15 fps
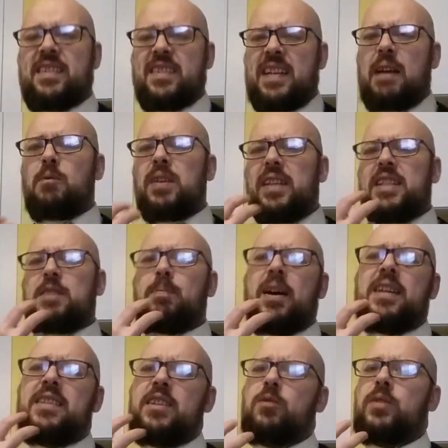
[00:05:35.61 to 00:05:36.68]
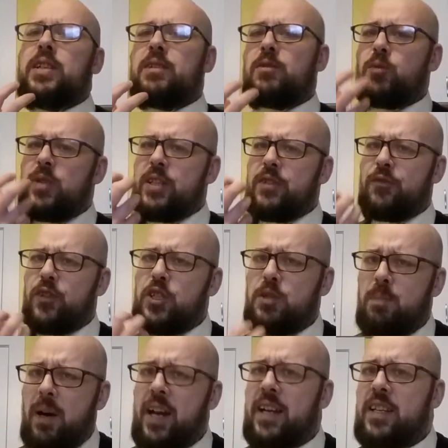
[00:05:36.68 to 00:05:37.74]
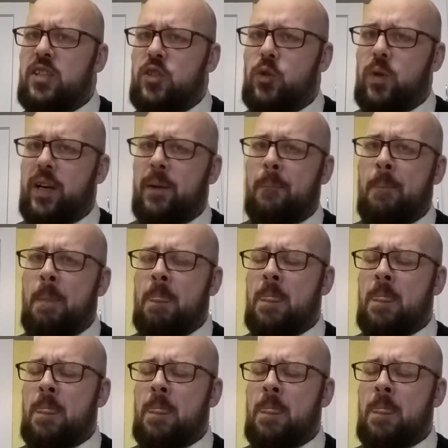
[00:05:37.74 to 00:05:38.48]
It's not really spicy when you first bite into it,